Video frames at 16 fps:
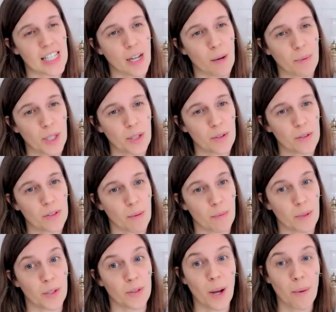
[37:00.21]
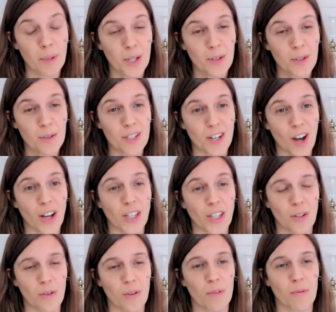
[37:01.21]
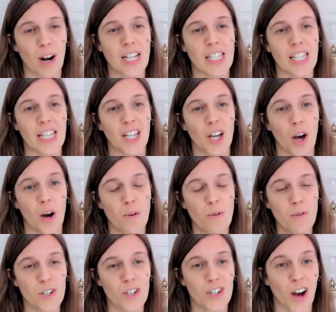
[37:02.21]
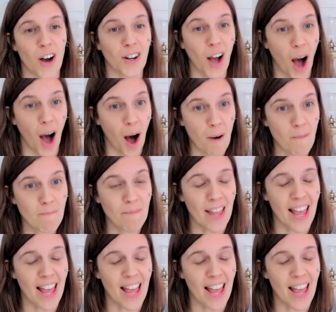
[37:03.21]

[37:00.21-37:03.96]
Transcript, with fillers: www.youthrisingcoach.com,